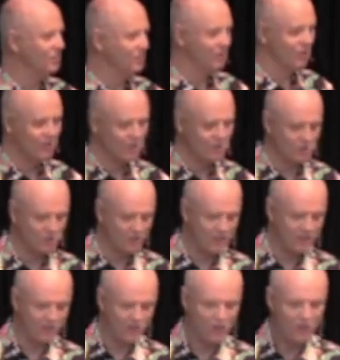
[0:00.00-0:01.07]
we're going to
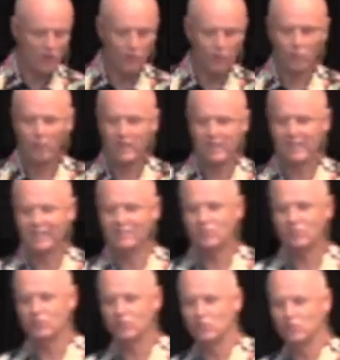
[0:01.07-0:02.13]
try to
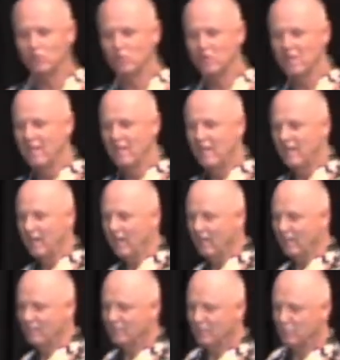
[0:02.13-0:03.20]
reinstitute
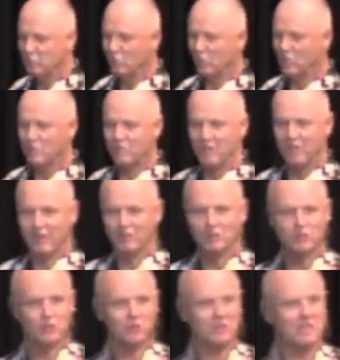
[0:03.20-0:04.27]
uh, some sort of an
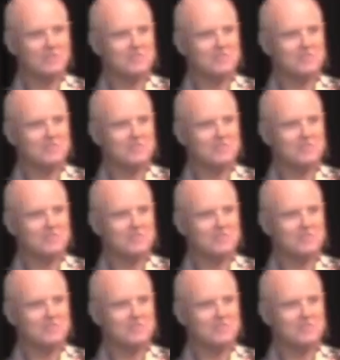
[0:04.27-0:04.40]
ushering